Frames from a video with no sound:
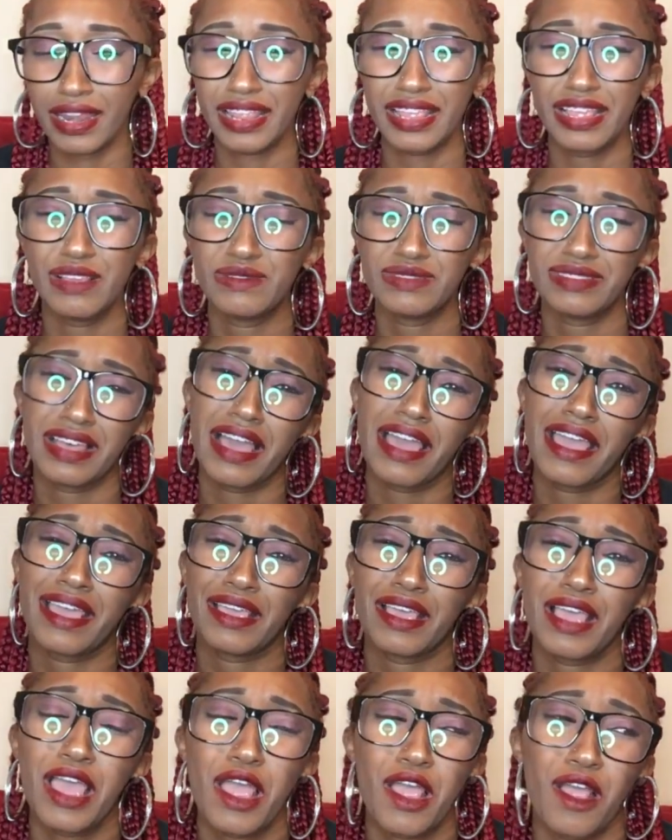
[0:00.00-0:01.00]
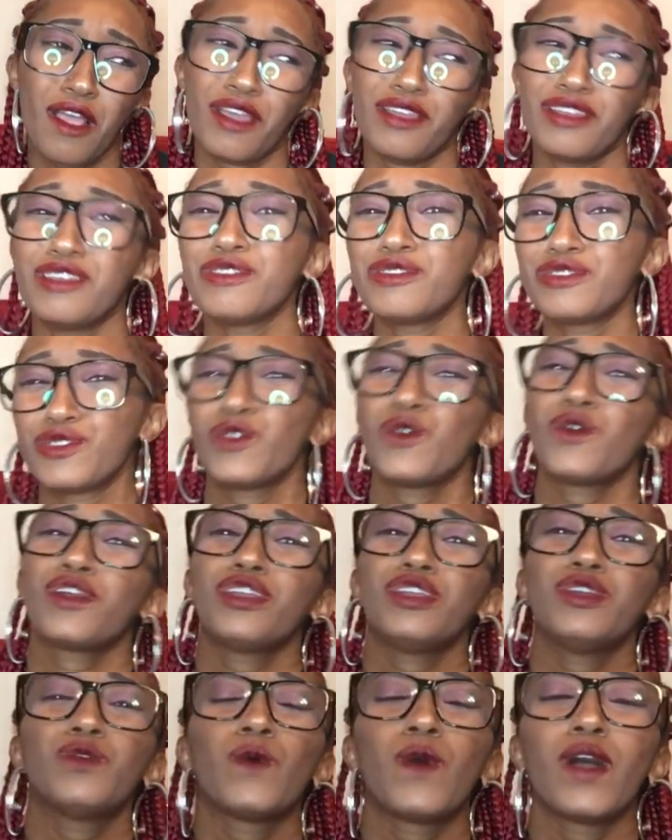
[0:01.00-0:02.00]
and he was like, are you sure
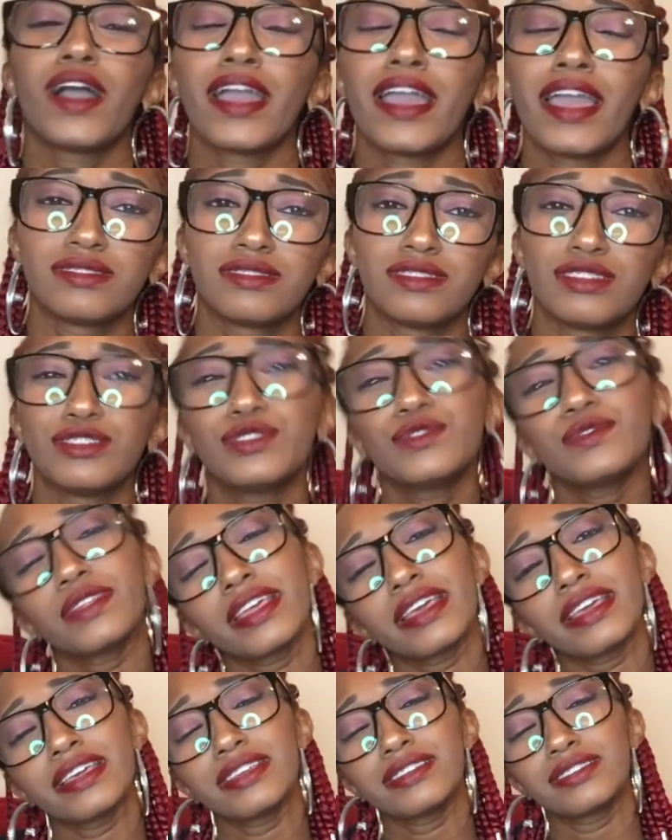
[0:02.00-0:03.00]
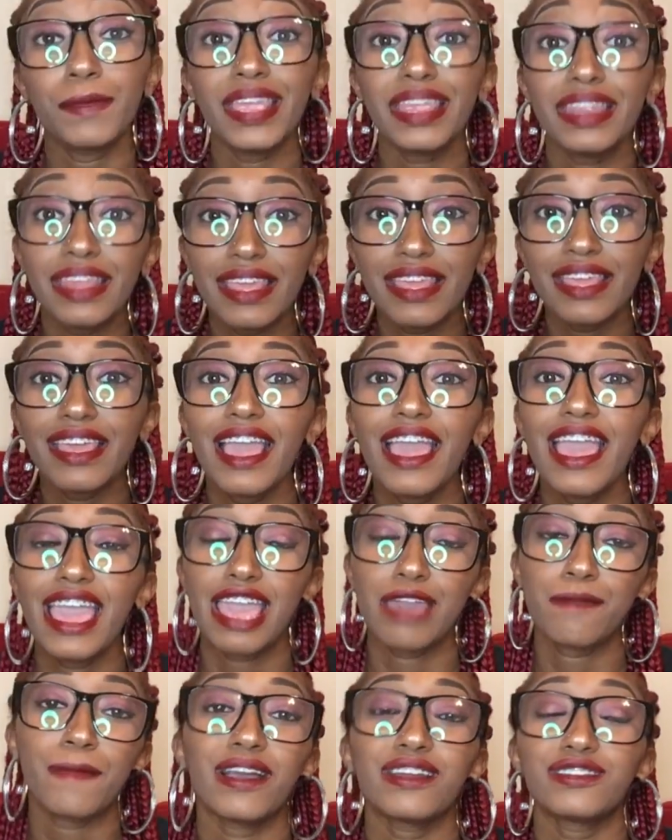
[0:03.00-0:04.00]
you want to do this? Meaning,
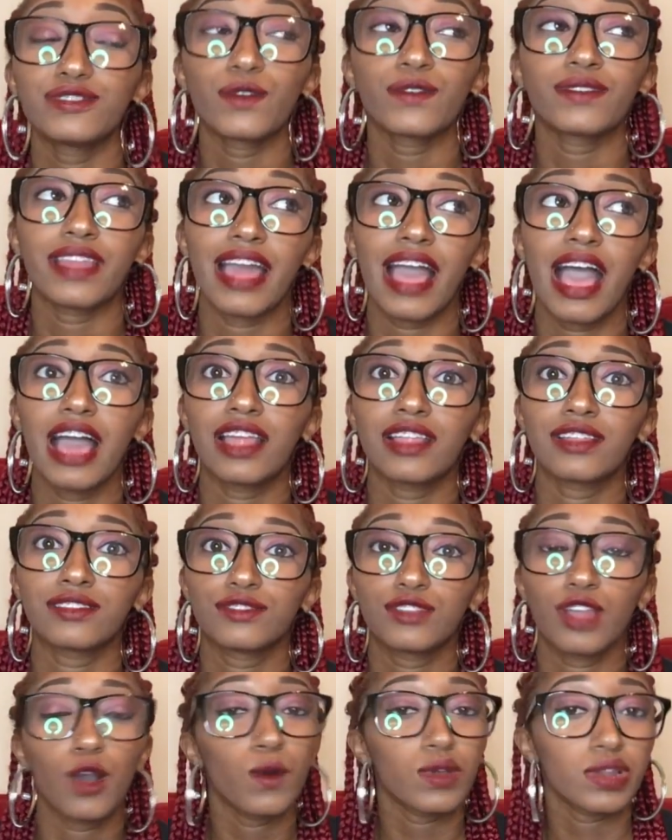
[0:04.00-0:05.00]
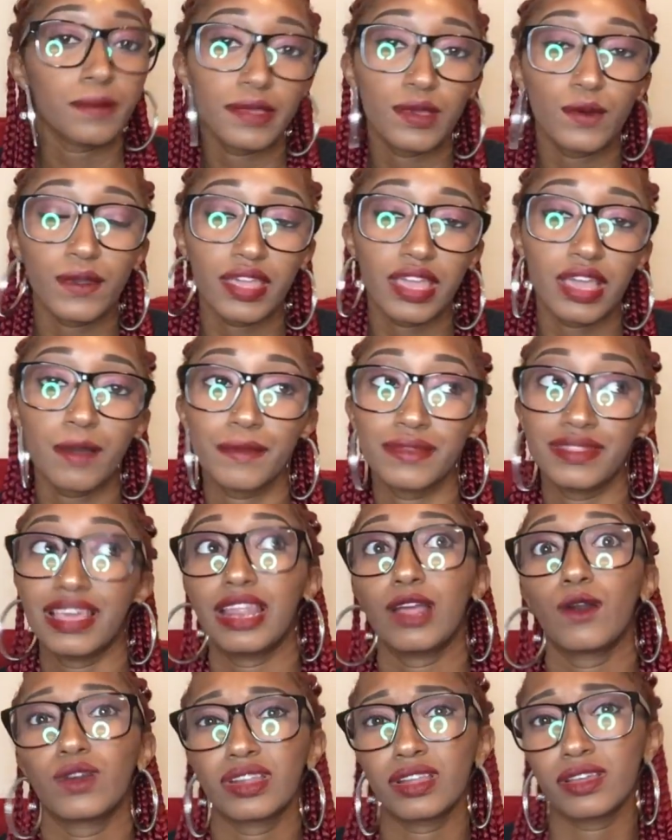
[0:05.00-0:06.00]
am I sure that I don't want to be with him and that
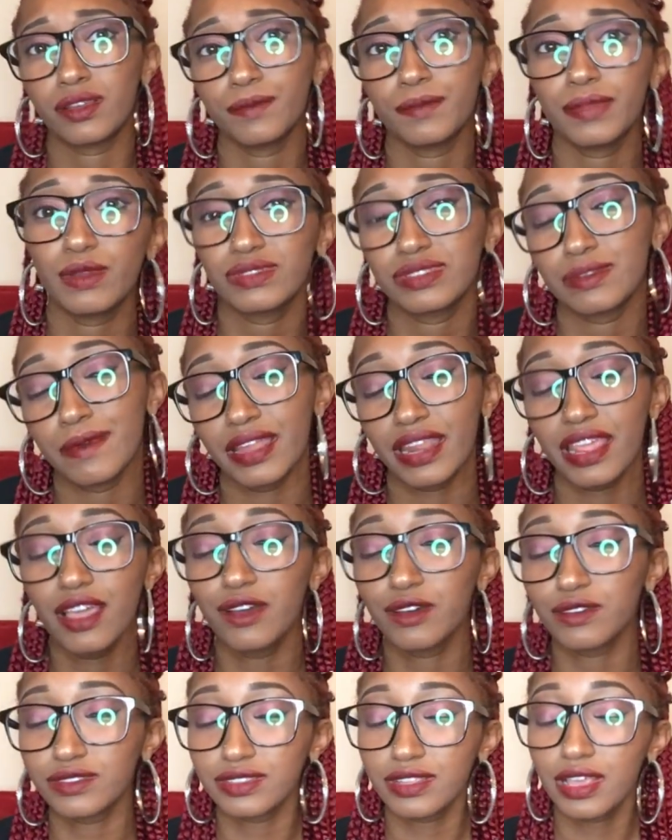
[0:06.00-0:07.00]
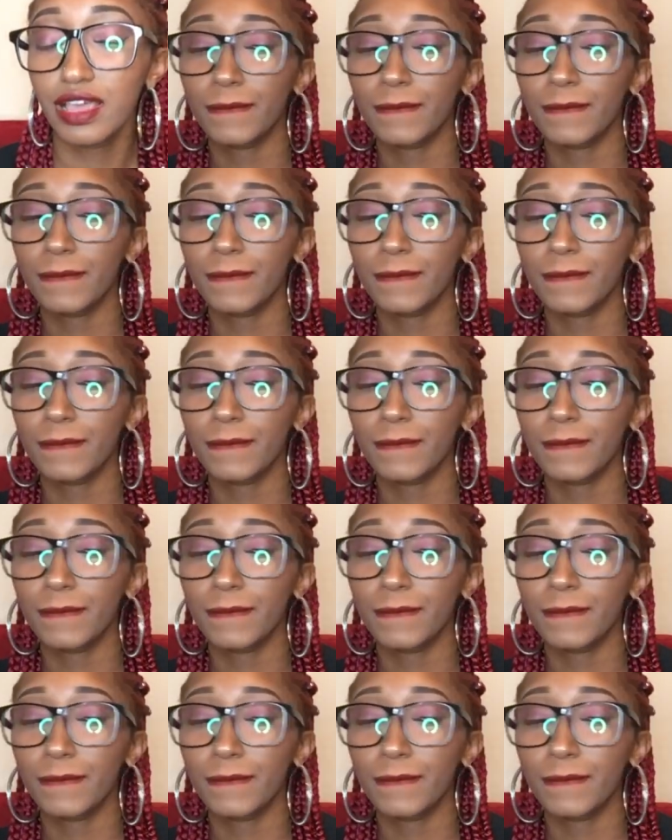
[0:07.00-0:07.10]
I want to be with somebody else?